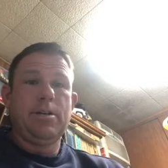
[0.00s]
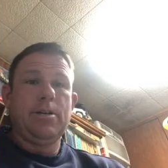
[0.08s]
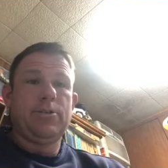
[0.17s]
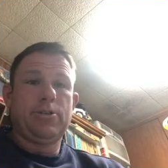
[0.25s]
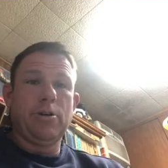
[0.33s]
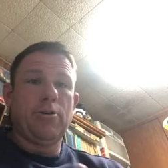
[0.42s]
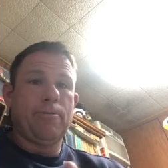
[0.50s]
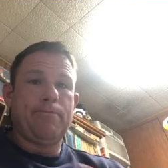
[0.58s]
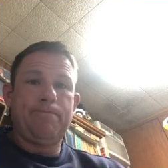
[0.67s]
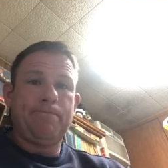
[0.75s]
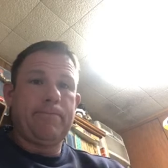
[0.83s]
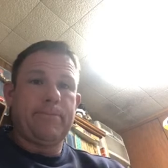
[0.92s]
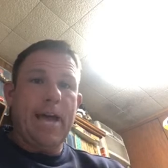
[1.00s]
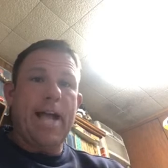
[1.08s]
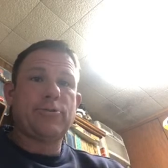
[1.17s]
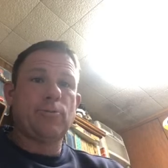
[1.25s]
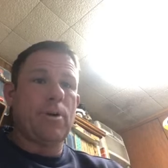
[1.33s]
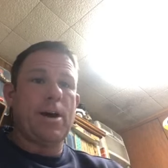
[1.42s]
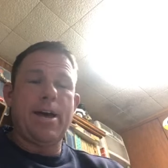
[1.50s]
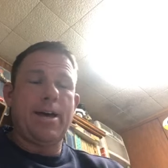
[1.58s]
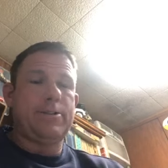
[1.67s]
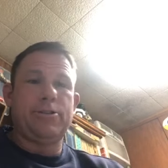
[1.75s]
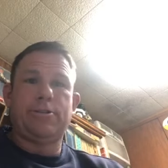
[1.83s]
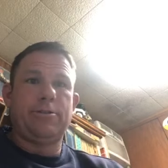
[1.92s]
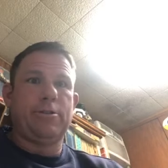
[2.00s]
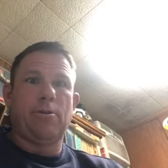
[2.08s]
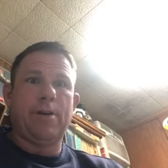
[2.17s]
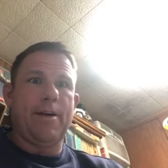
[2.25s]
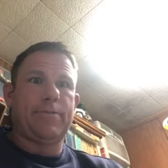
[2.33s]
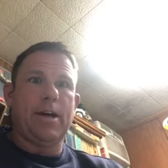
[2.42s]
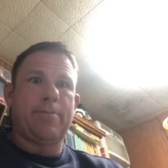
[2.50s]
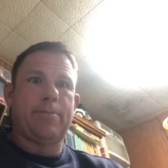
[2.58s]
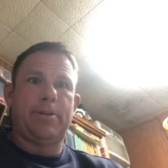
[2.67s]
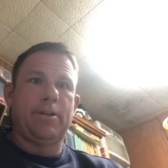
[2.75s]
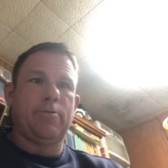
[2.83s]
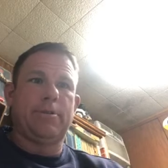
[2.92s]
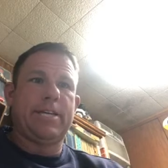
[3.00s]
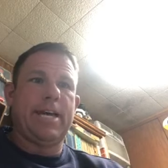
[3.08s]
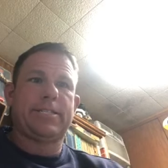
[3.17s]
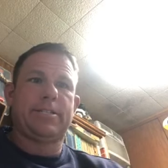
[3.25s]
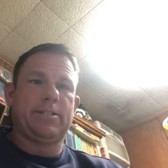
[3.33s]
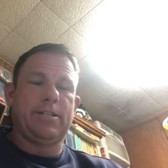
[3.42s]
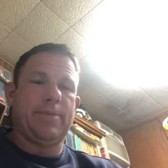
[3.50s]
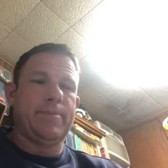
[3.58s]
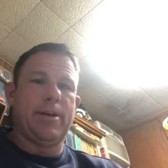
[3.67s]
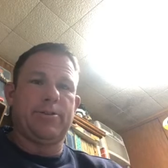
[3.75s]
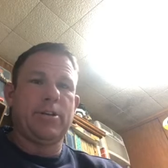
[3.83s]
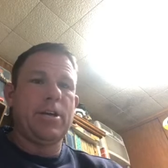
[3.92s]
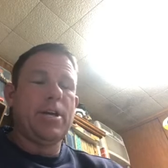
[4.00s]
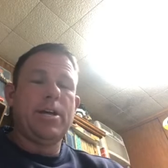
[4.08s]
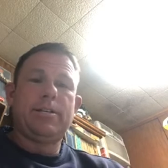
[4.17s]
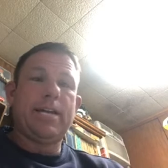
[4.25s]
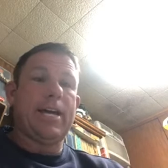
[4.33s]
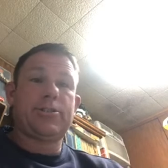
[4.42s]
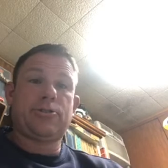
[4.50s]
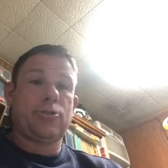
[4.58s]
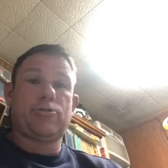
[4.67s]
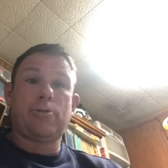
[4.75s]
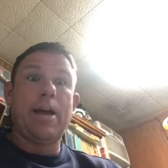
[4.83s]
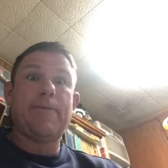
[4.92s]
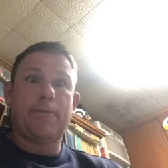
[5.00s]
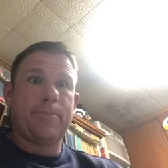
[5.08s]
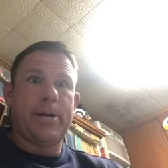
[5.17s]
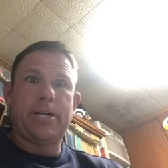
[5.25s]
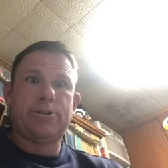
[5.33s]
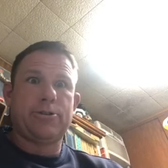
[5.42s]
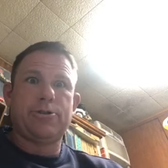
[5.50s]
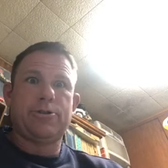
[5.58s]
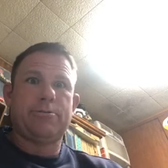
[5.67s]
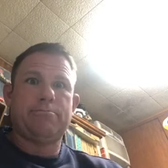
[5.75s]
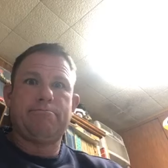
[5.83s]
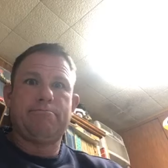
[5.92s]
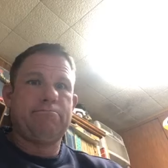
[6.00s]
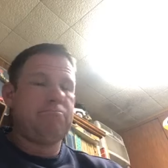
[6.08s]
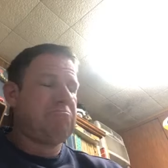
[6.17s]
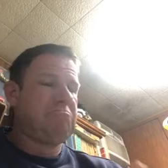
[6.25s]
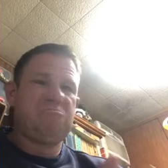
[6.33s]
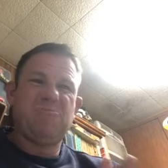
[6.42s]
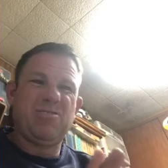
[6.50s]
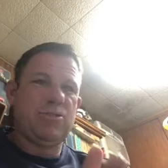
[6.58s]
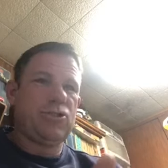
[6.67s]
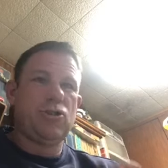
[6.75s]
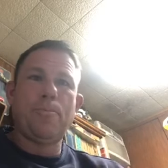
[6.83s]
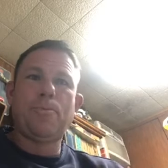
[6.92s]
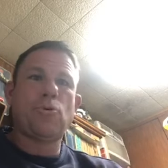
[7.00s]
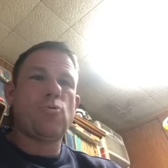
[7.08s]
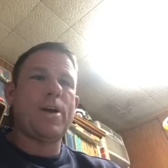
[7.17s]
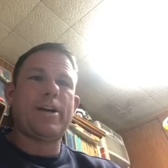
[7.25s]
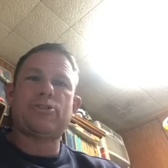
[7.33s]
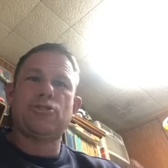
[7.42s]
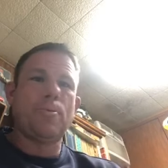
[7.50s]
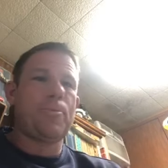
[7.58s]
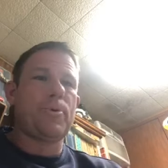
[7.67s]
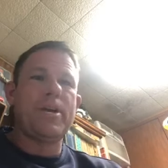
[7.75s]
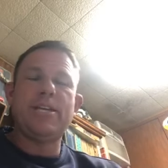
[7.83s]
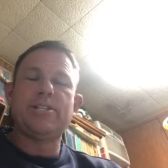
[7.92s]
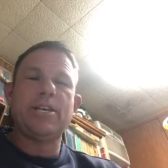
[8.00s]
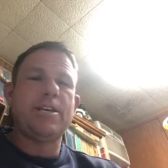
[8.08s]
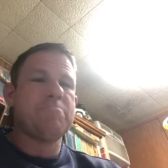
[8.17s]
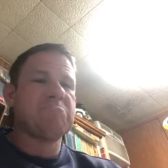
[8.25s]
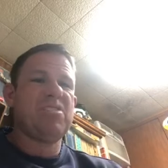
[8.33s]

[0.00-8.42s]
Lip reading: So that's why I just don't have time to deal with texts and emails. Texts are great for pictures. Super quick, super easy.